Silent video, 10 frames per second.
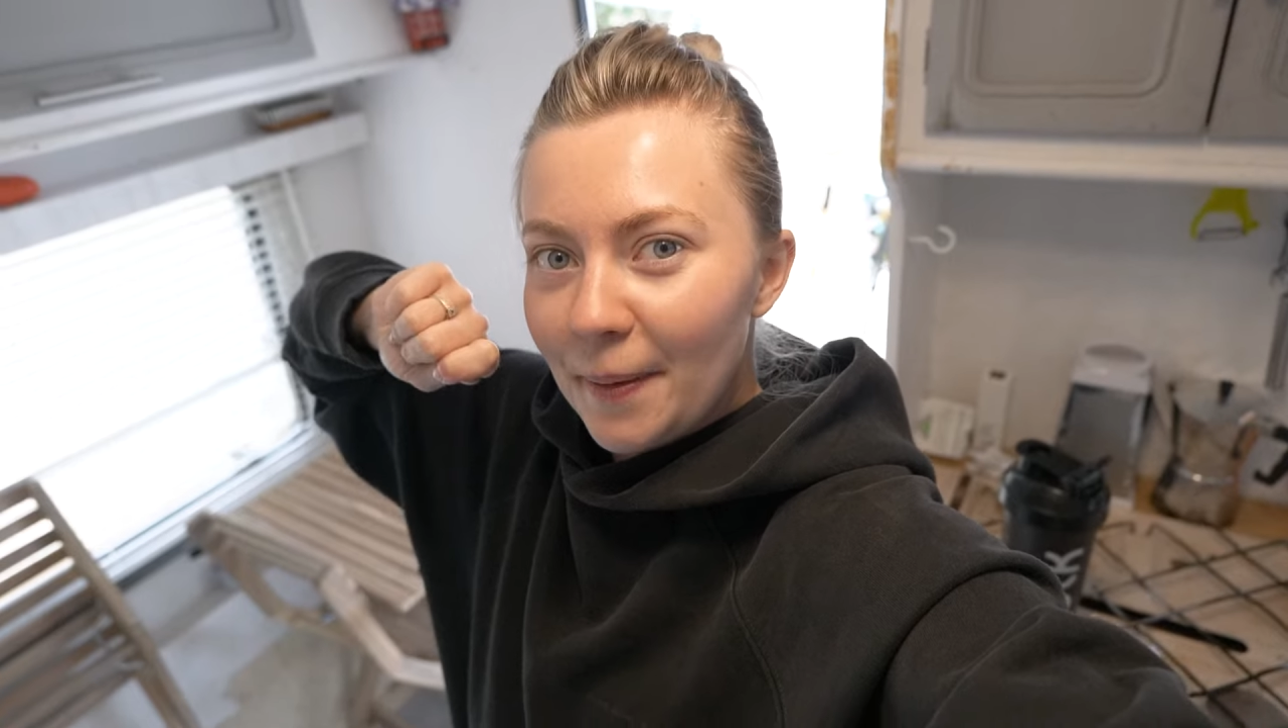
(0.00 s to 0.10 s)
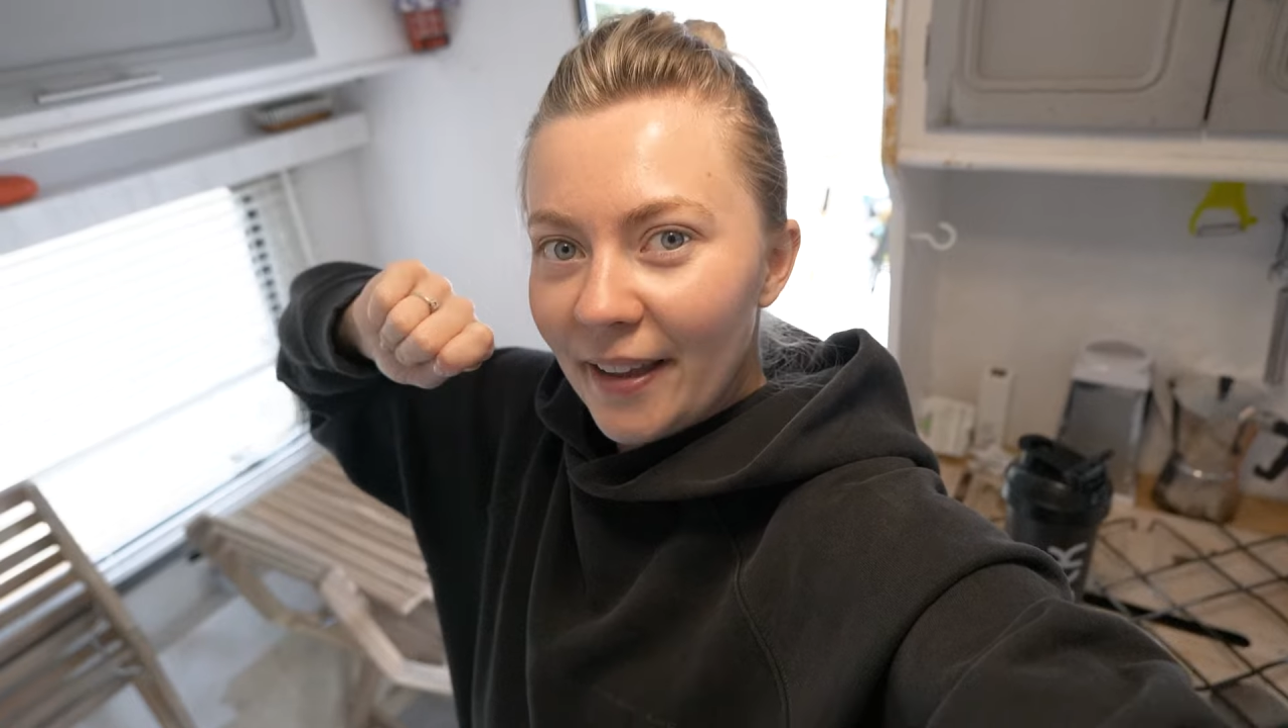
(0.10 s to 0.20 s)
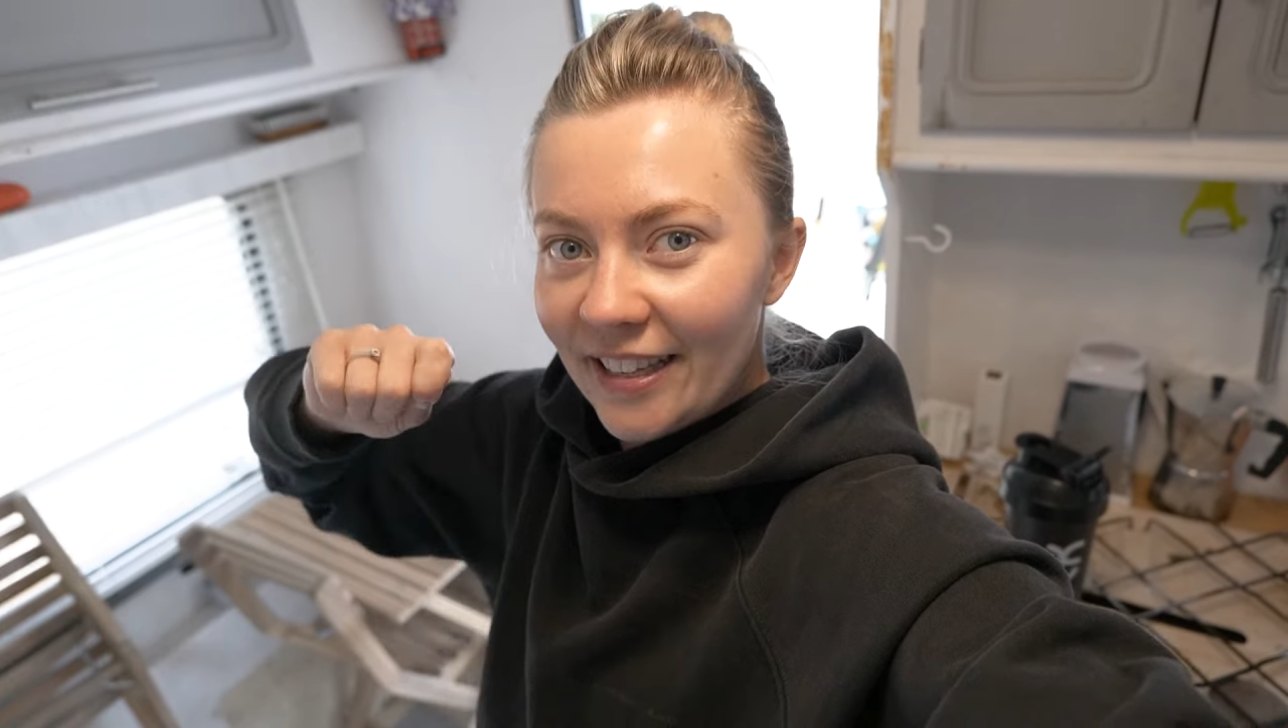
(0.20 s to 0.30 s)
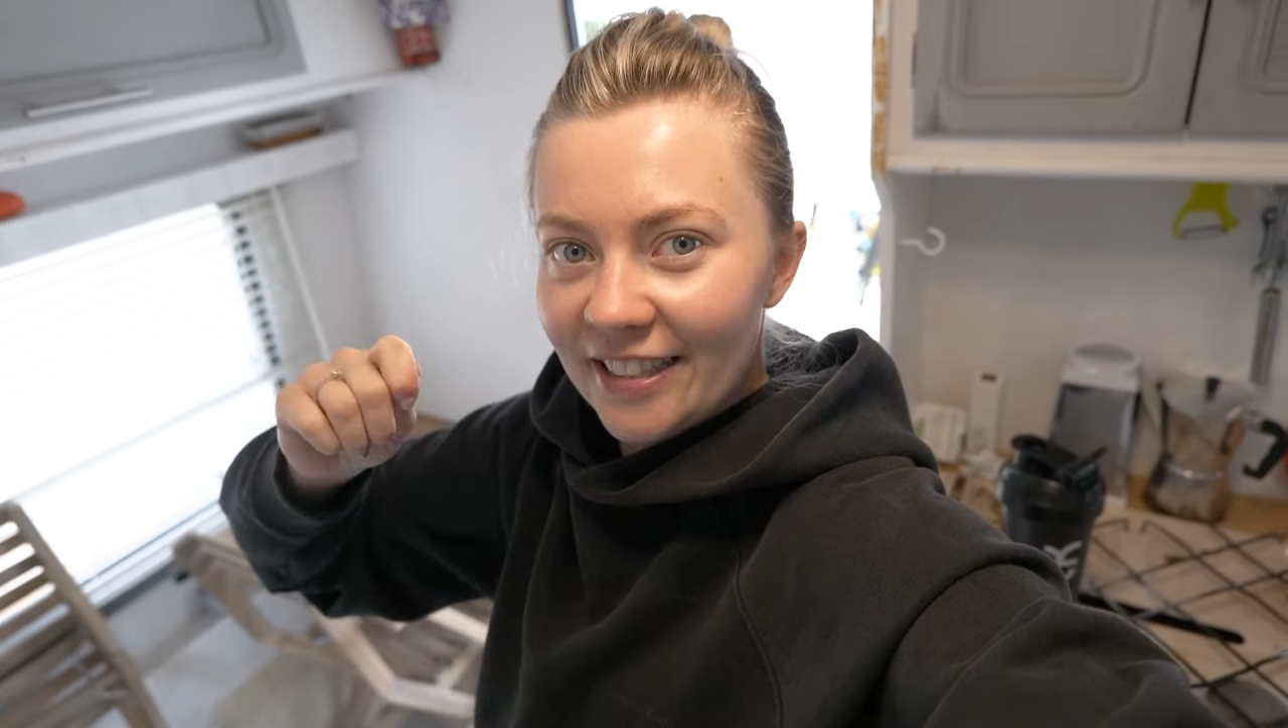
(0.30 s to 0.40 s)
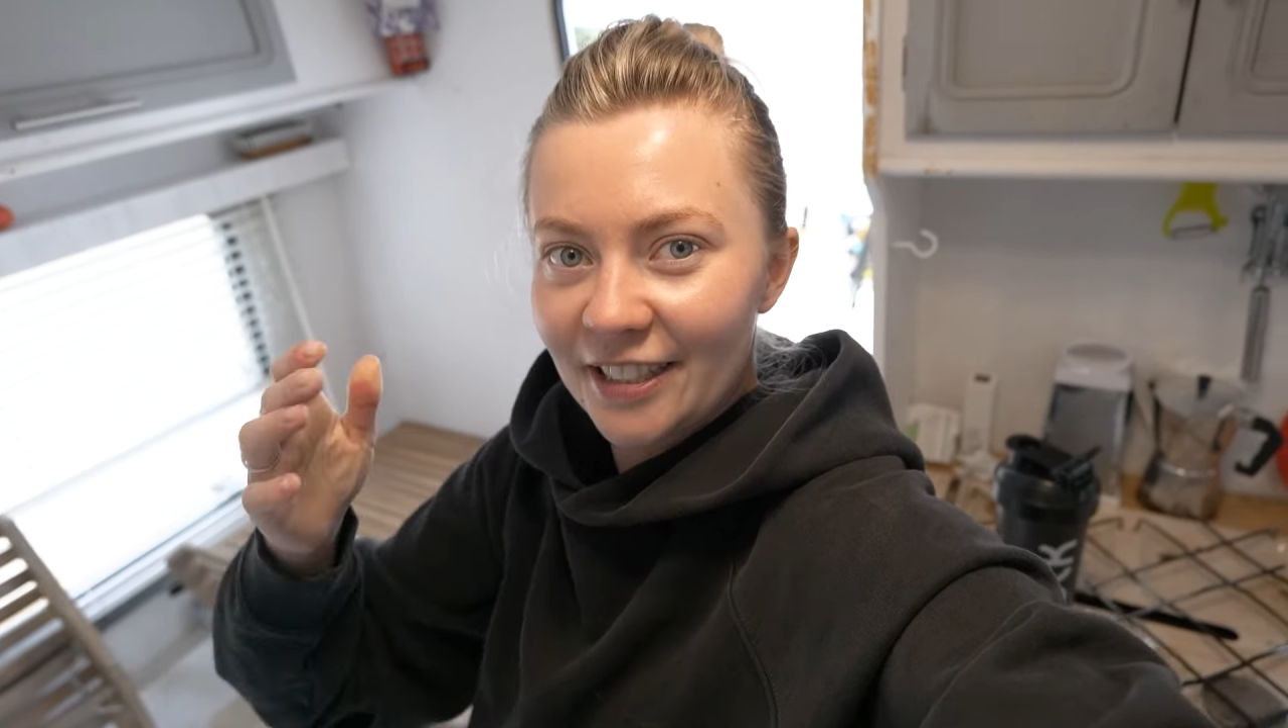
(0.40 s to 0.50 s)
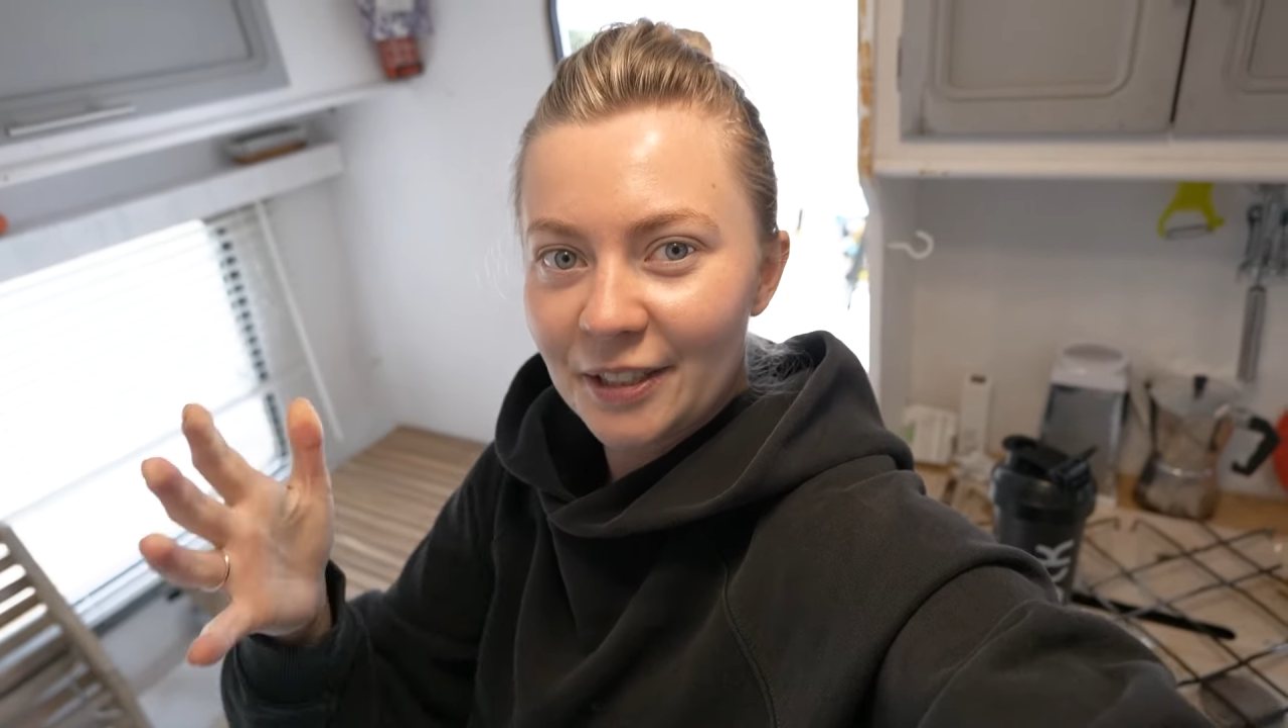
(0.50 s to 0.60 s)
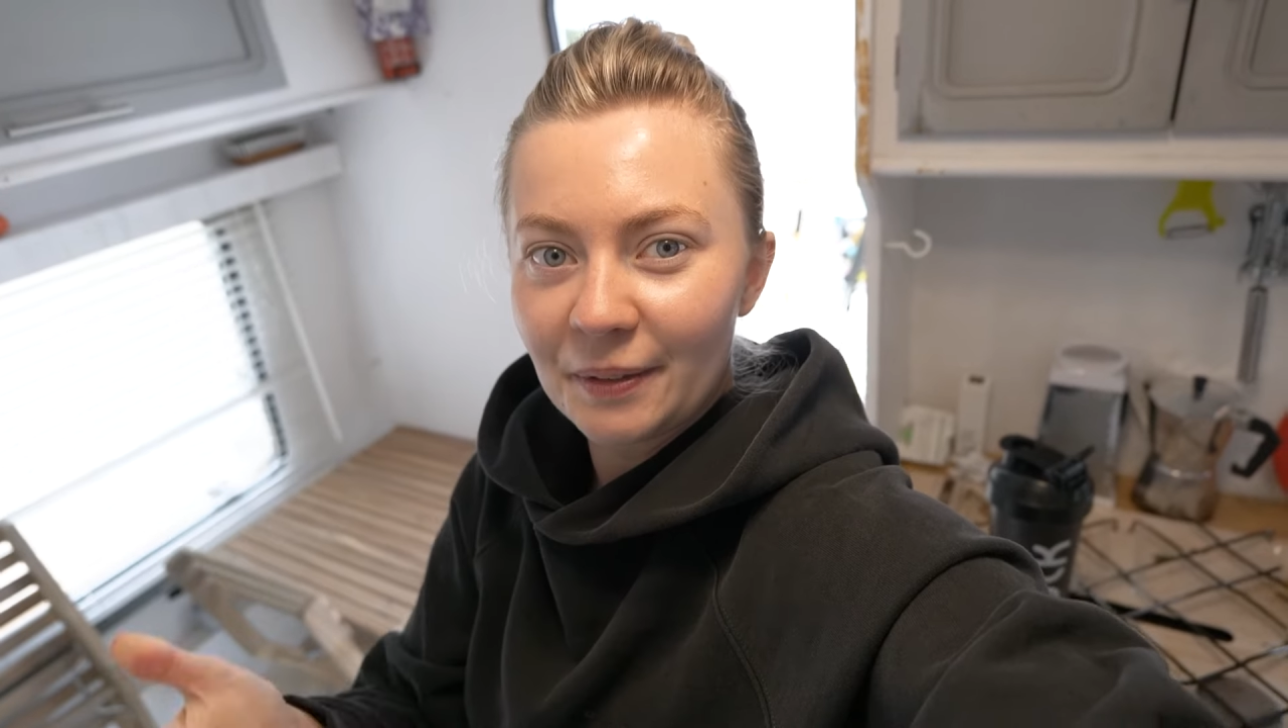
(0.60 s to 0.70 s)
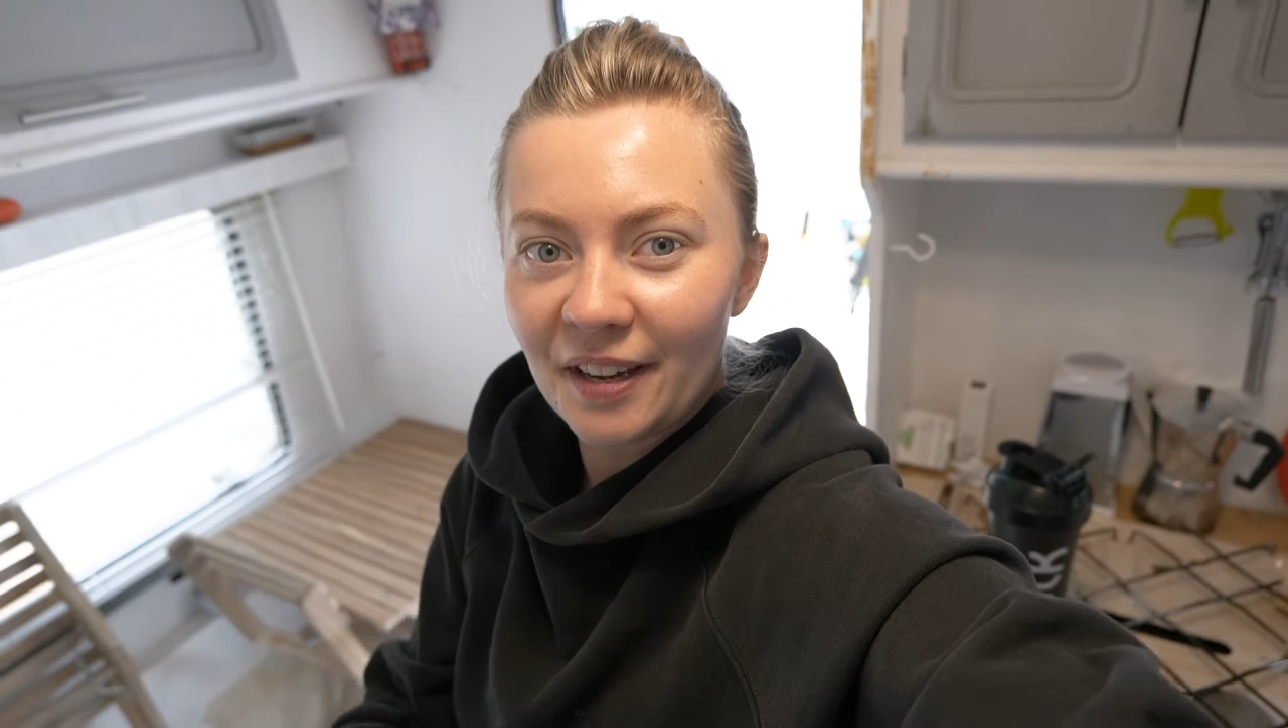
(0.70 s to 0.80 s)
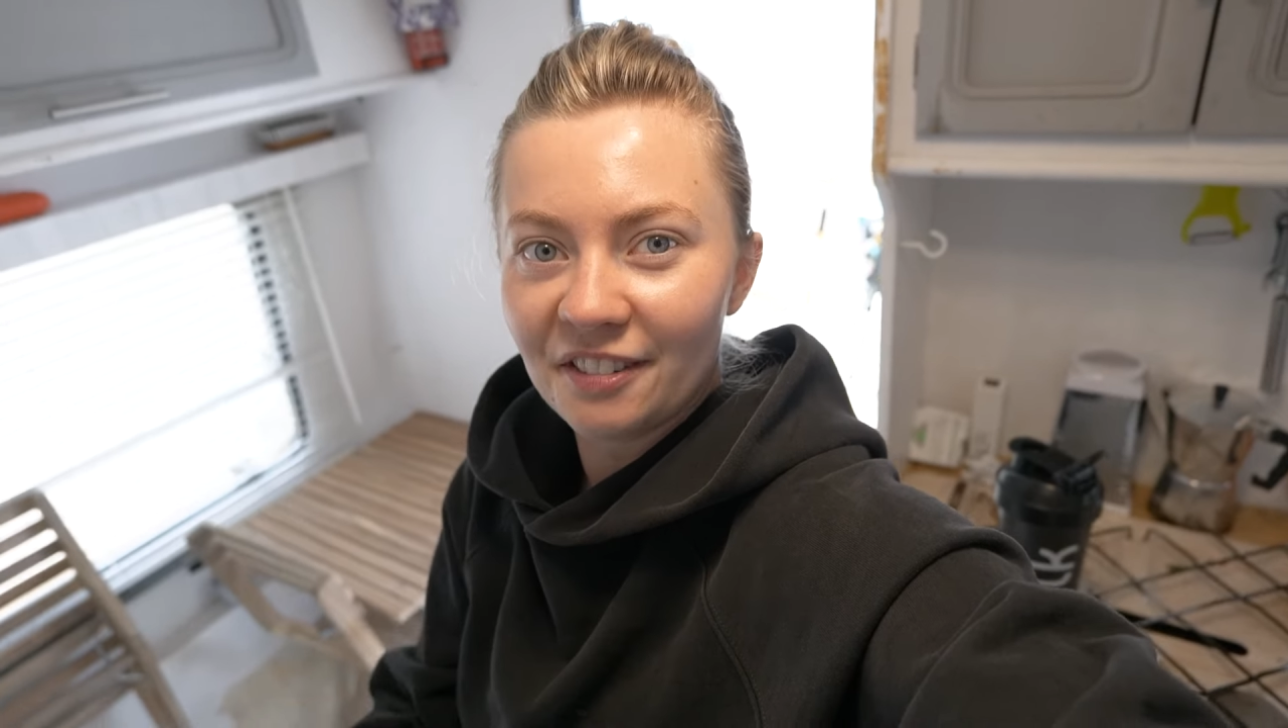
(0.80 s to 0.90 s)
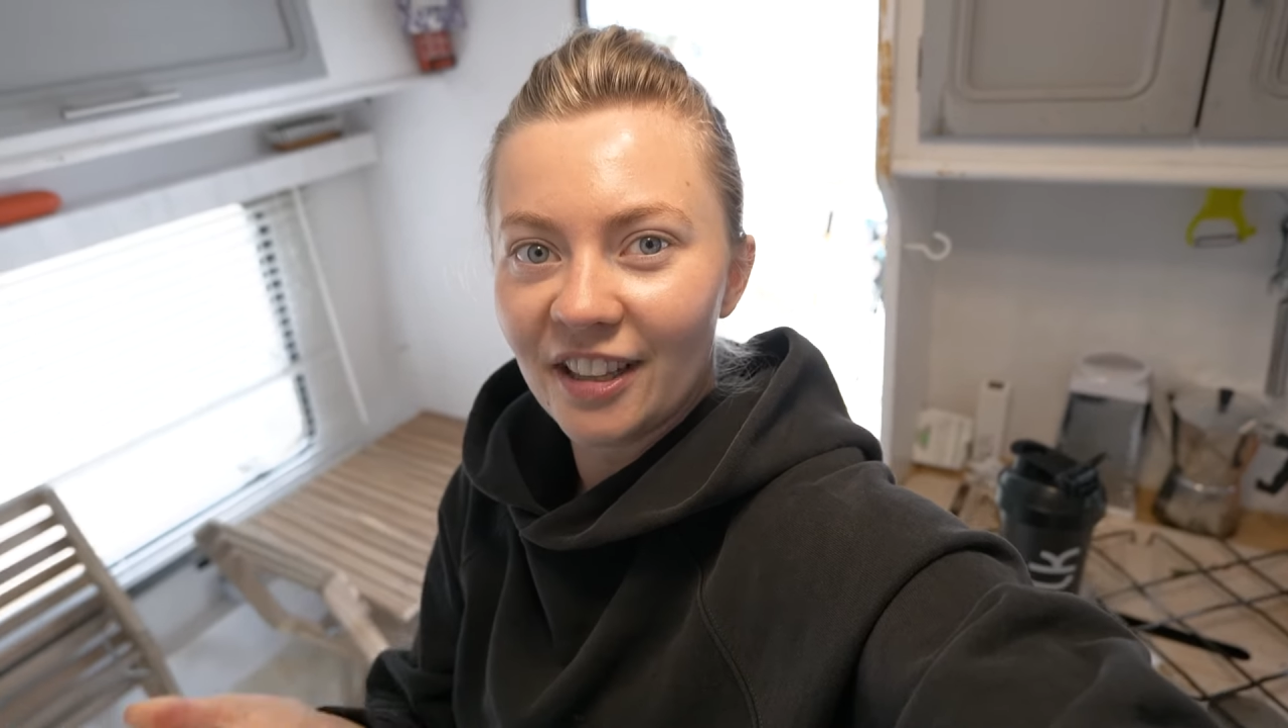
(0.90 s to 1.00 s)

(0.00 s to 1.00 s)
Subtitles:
because I do get